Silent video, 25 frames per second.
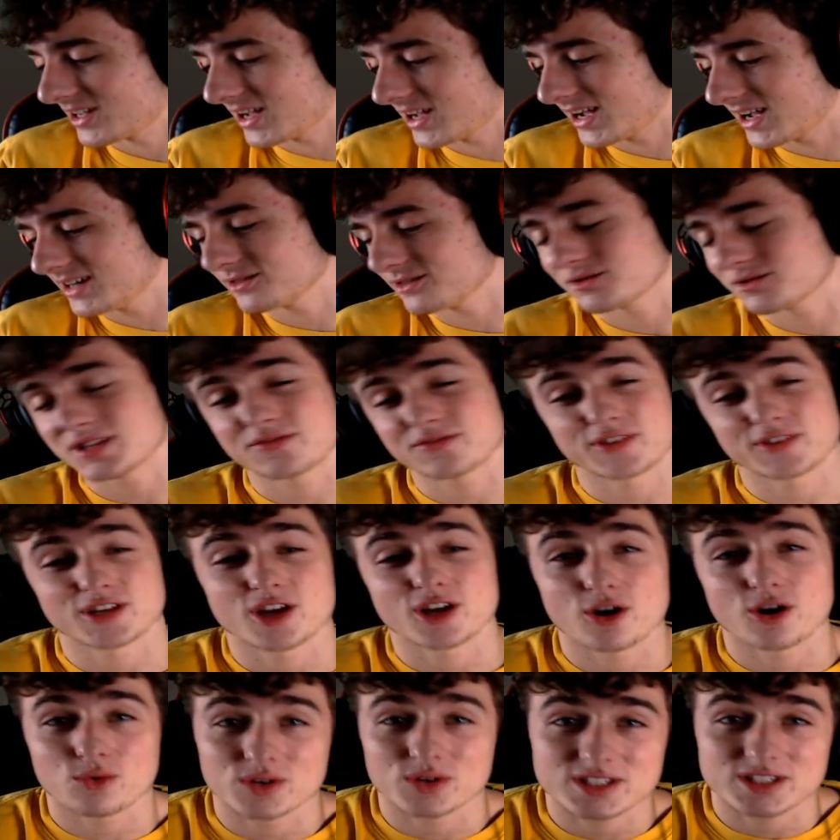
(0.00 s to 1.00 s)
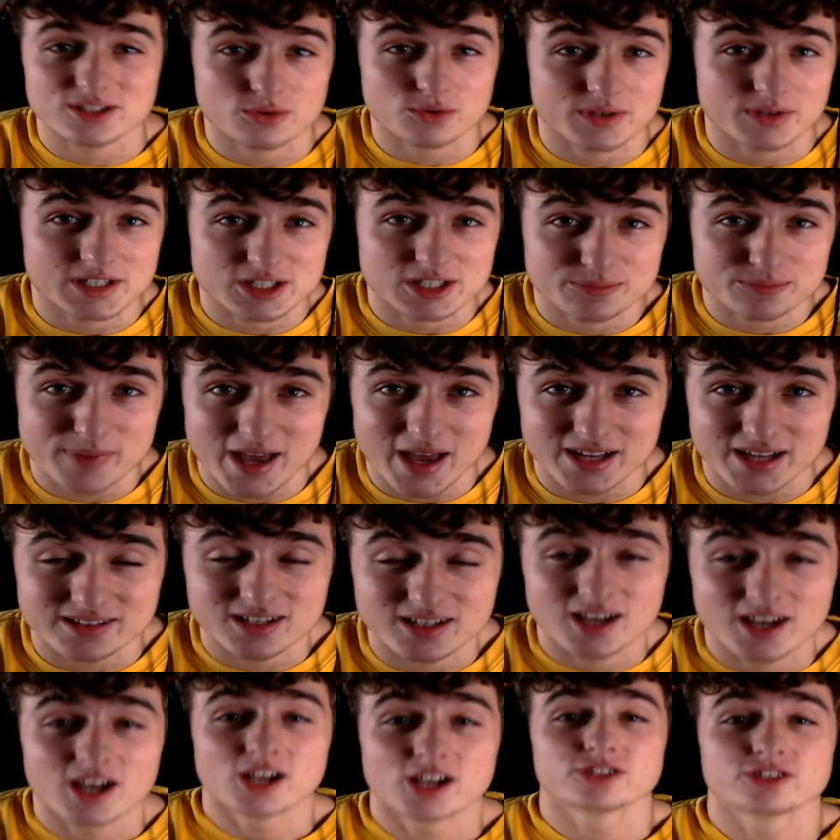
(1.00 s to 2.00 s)
I don't even know what to expect,
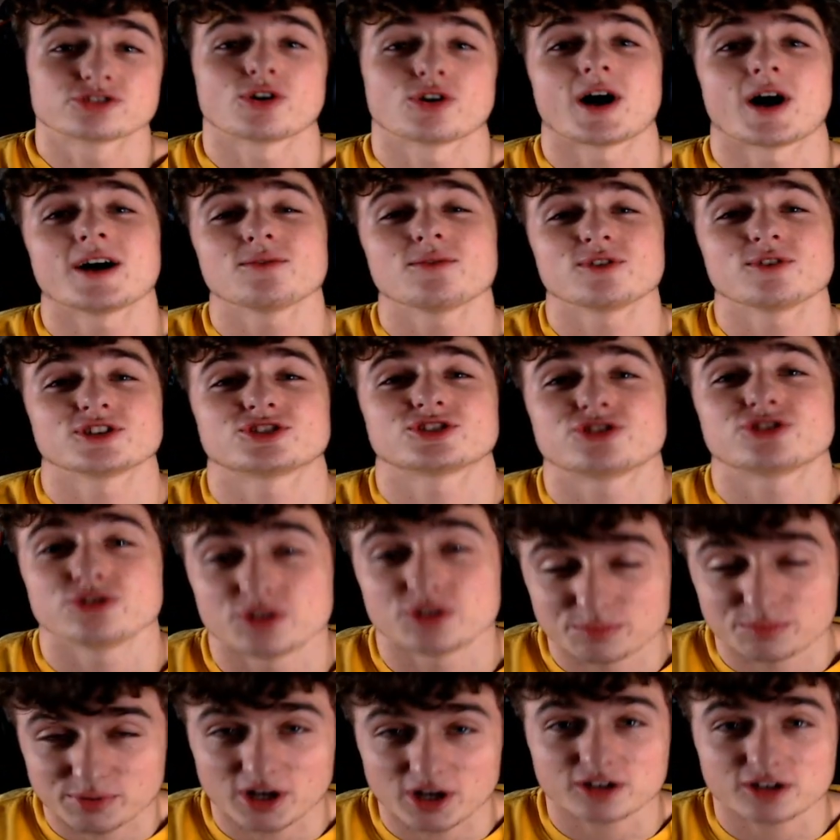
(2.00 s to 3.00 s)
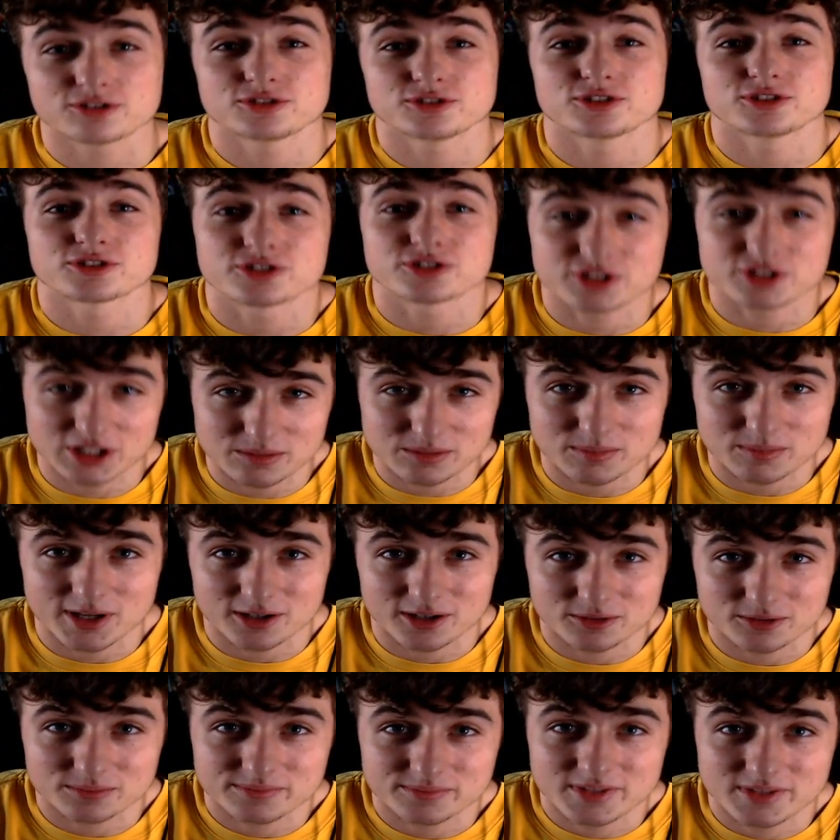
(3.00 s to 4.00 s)
so I want you to buckle your
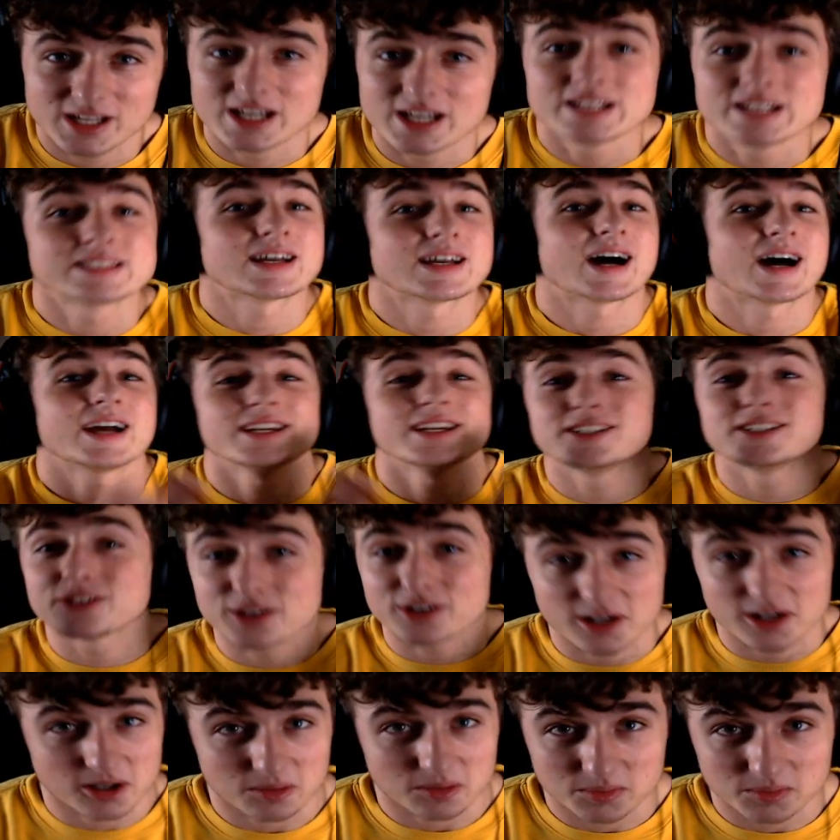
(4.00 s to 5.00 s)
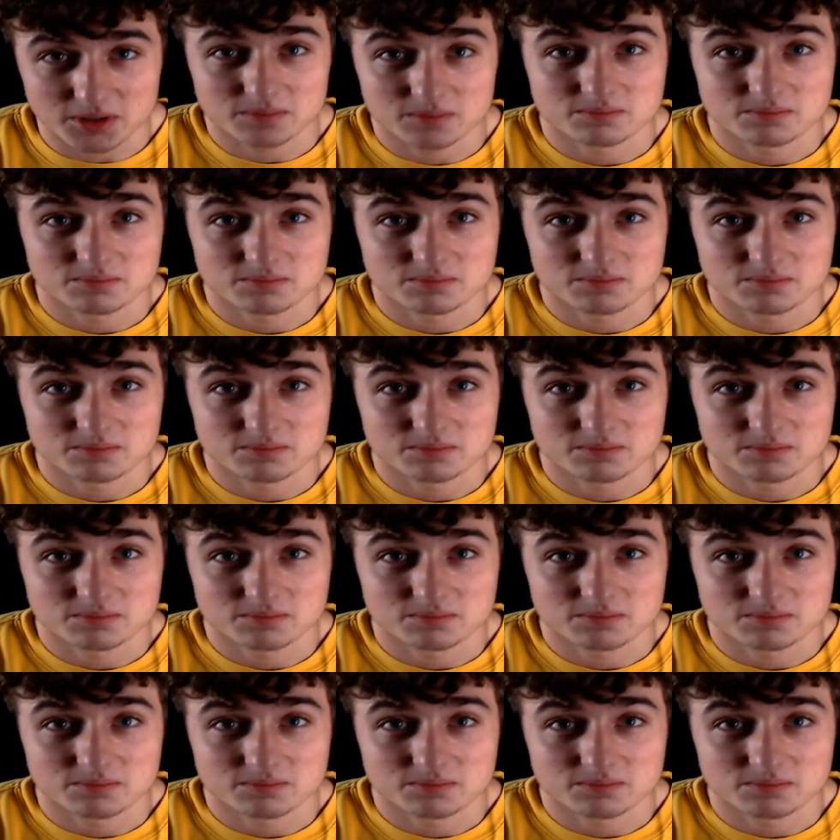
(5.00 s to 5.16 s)
seatbelt, tie in your helmet,